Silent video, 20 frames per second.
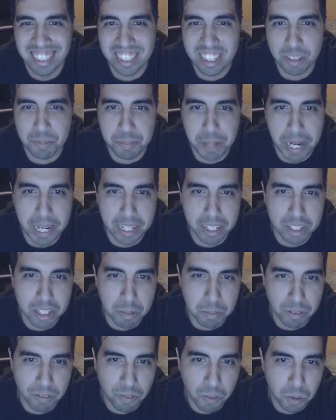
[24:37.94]
It's as bad
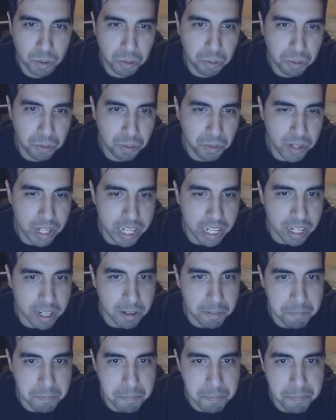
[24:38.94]
as number four oh
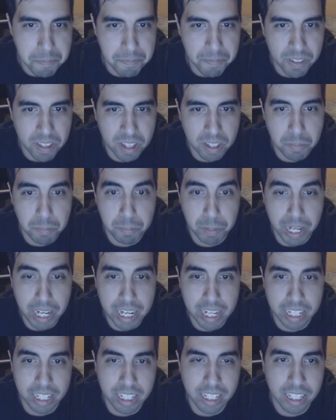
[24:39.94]
three.
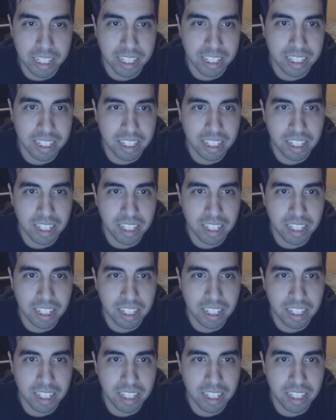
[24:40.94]
Bad?